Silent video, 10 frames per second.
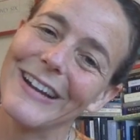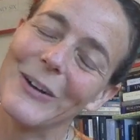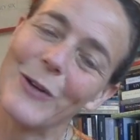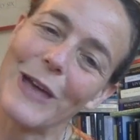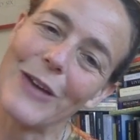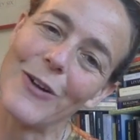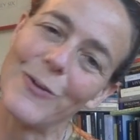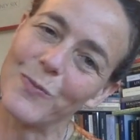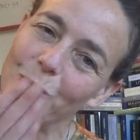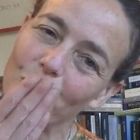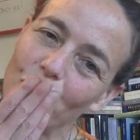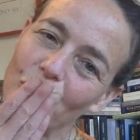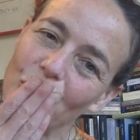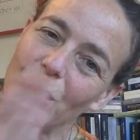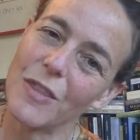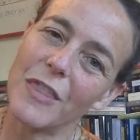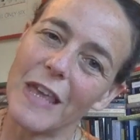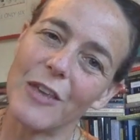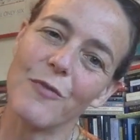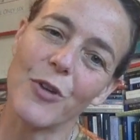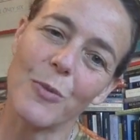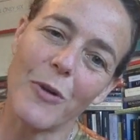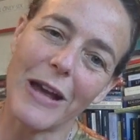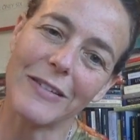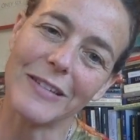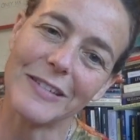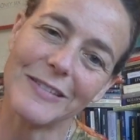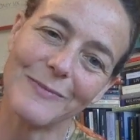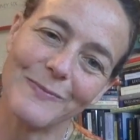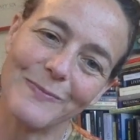Okay, all. Thank you for your practice.